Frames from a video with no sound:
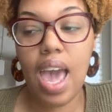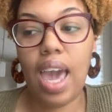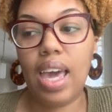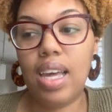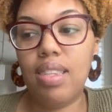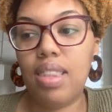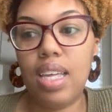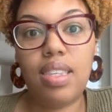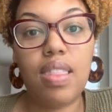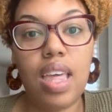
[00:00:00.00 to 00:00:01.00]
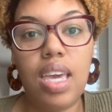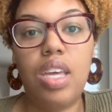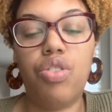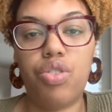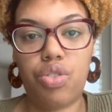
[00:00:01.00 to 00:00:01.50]
and things that they
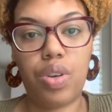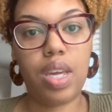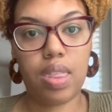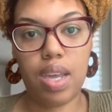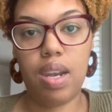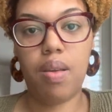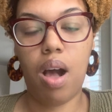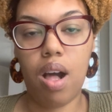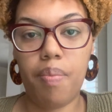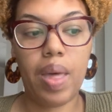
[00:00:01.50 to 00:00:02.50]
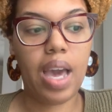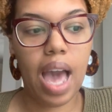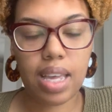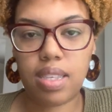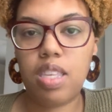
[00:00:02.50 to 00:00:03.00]
can strengthen. Like,
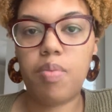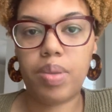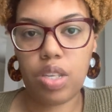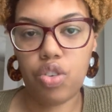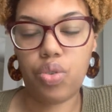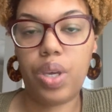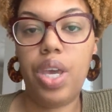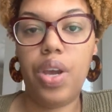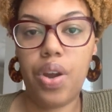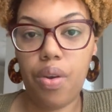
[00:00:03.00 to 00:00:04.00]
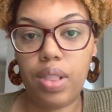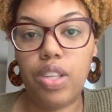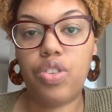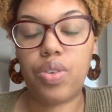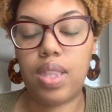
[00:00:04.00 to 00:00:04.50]
I see the potential here,
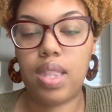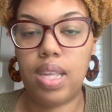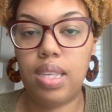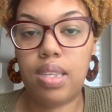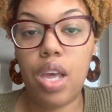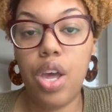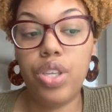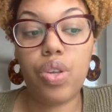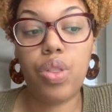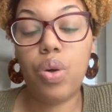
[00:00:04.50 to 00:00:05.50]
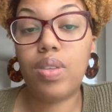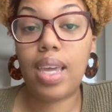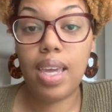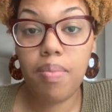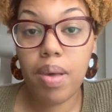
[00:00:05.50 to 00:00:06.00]
let's strengthen this. So those
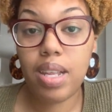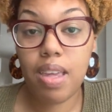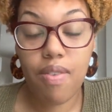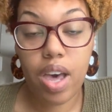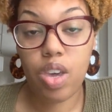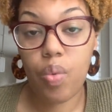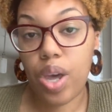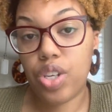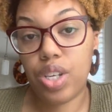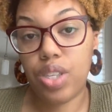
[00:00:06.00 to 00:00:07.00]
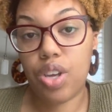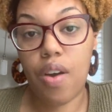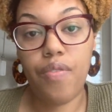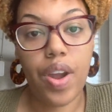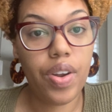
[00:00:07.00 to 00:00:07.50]
email evaluations are
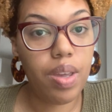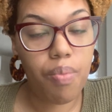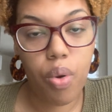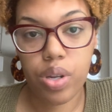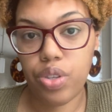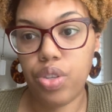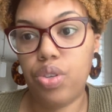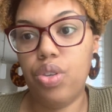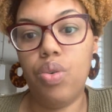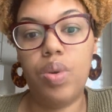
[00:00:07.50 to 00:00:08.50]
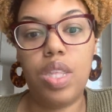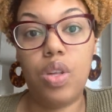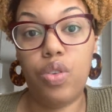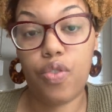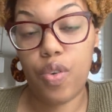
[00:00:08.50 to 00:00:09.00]
very important to do within
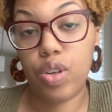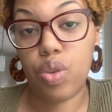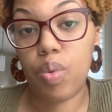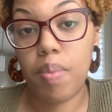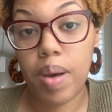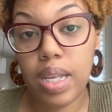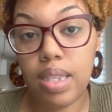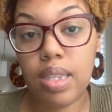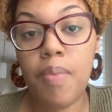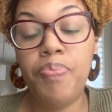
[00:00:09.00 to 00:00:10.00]
those first 3 months.